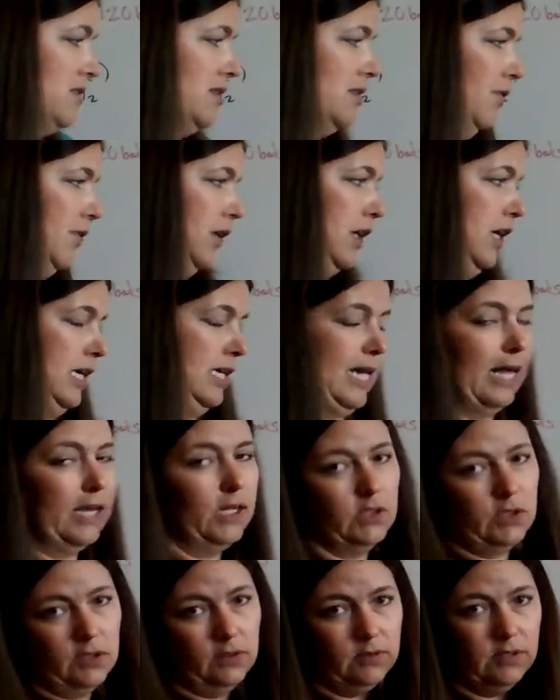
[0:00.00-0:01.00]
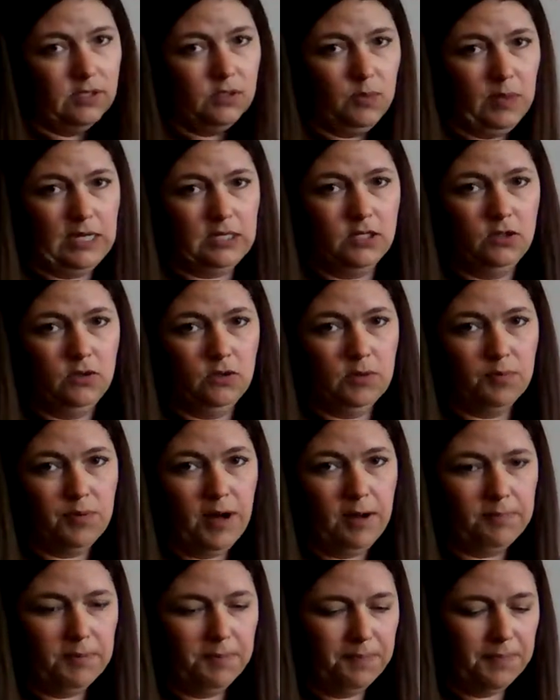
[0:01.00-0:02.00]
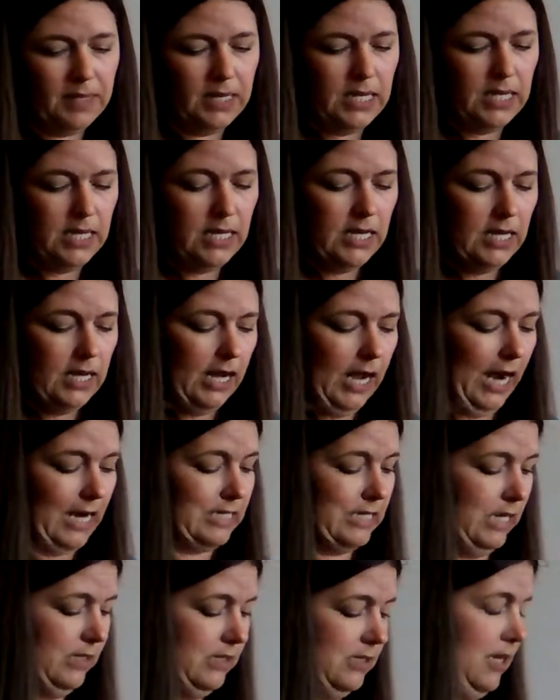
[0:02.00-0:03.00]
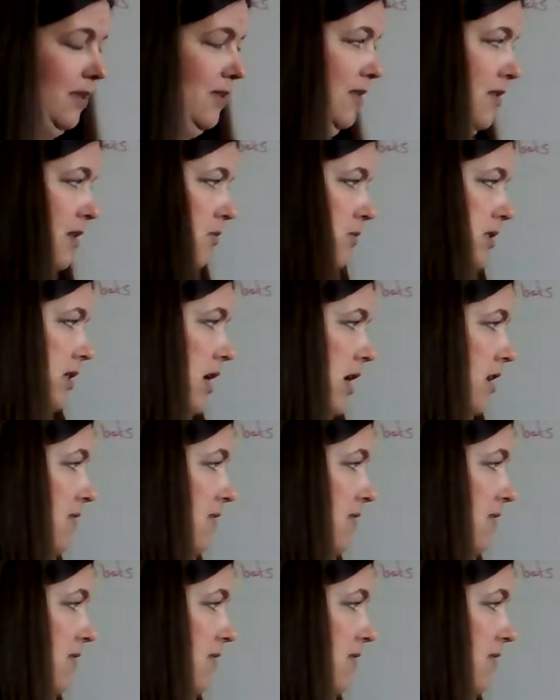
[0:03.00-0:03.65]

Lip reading: the very calculus way to do the problem. I did say that there was kind